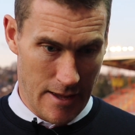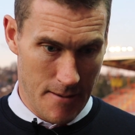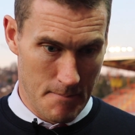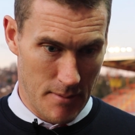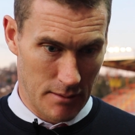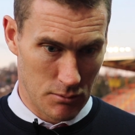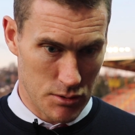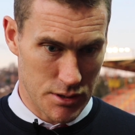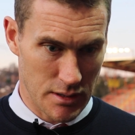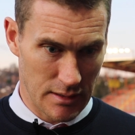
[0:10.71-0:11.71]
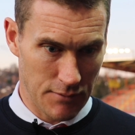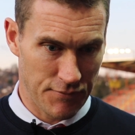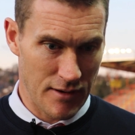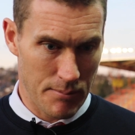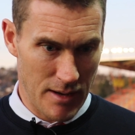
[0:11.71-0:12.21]
And there was certainly a
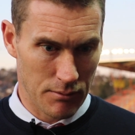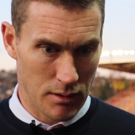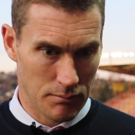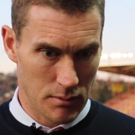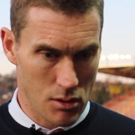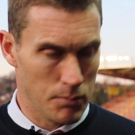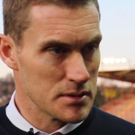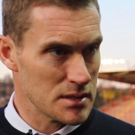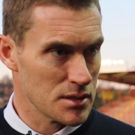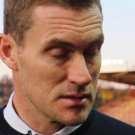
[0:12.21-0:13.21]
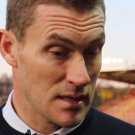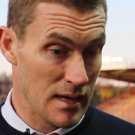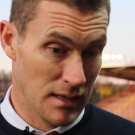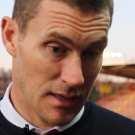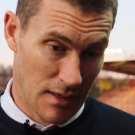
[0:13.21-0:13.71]
threat about the opposition today.